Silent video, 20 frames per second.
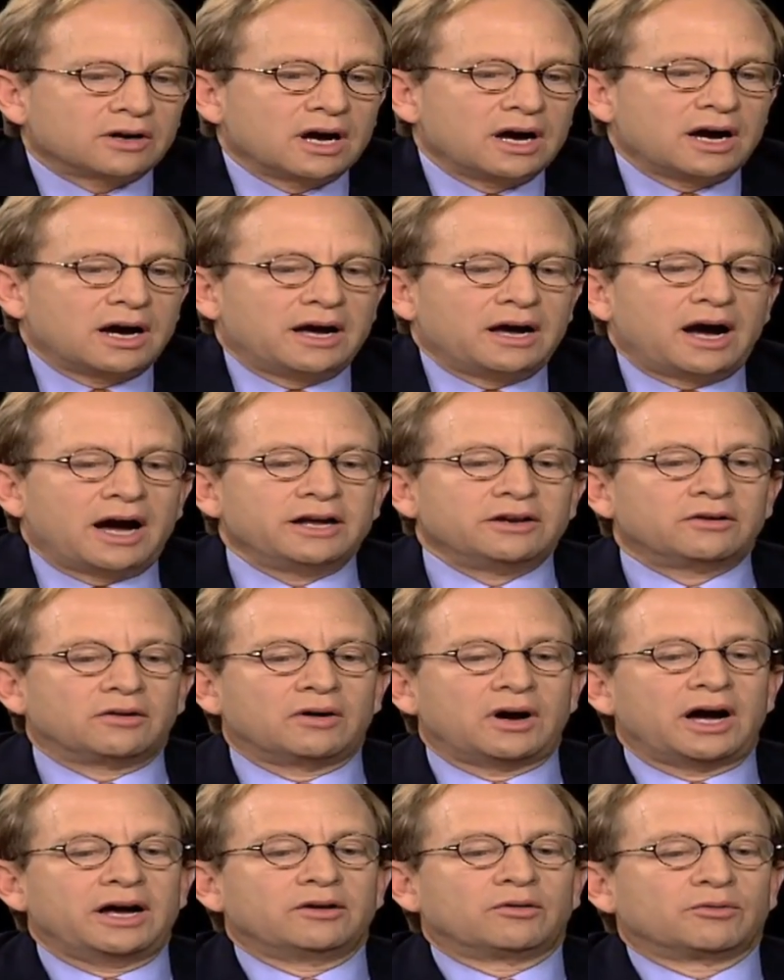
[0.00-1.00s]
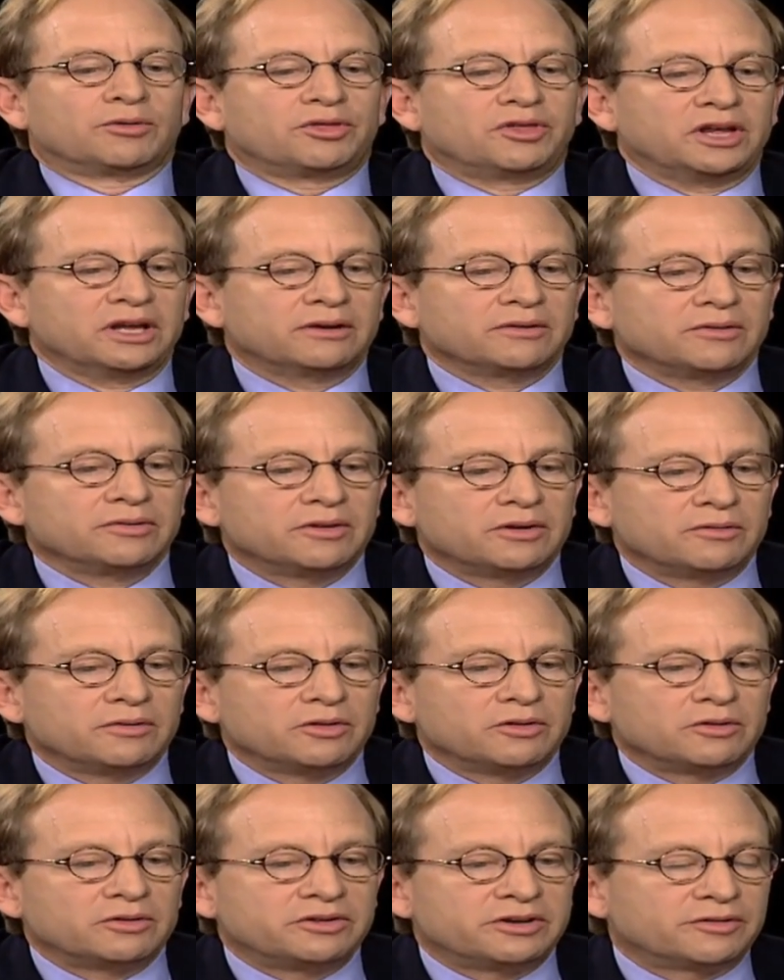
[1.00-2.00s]
I, I, don't. I don't think there,
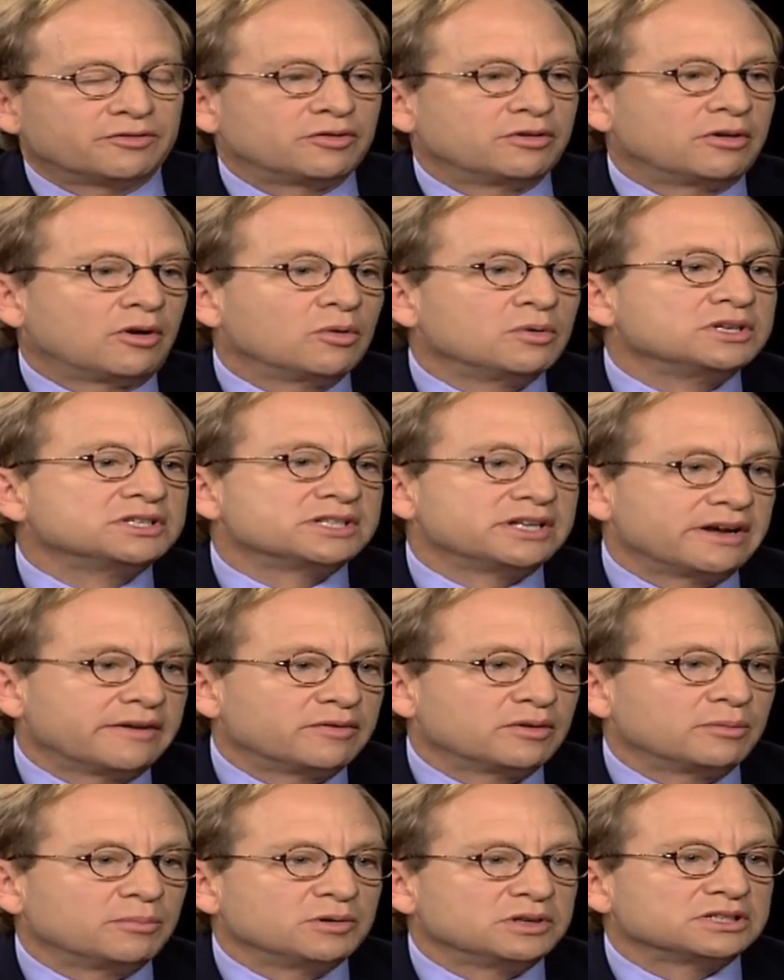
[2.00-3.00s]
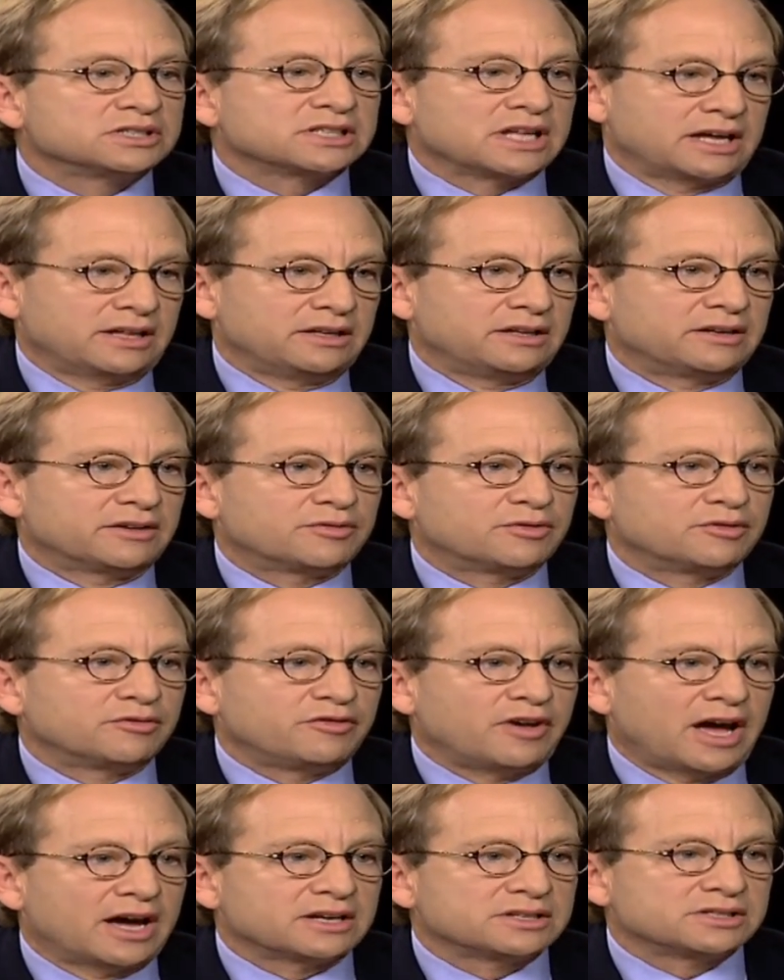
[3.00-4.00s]
there are different, always inevitably slightly different
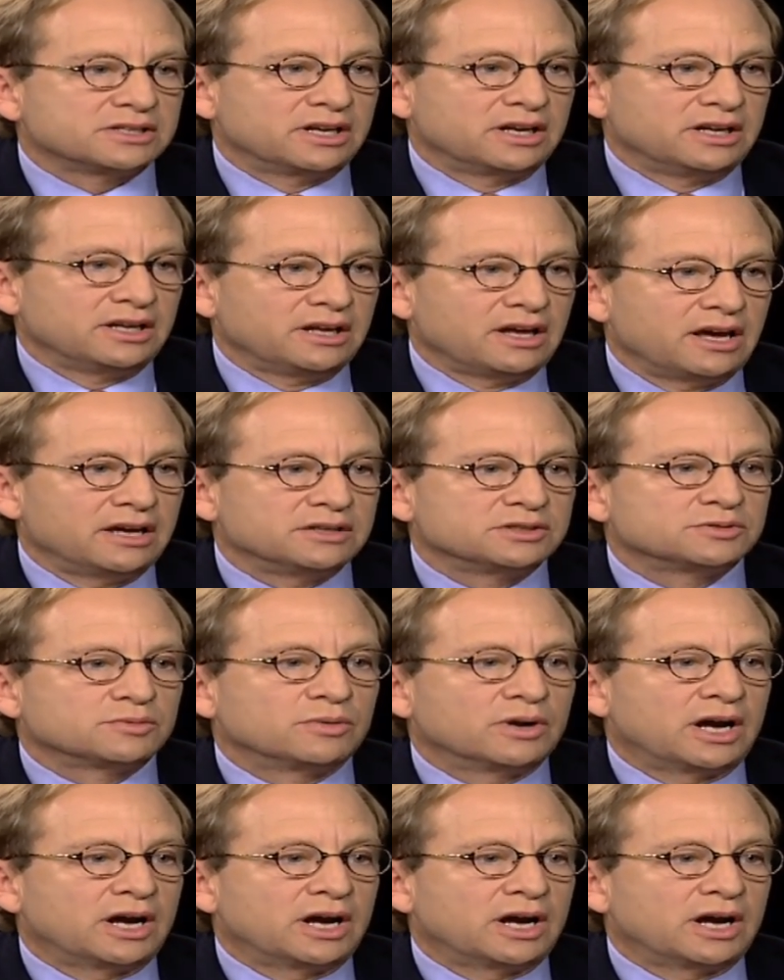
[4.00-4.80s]
facts in any case.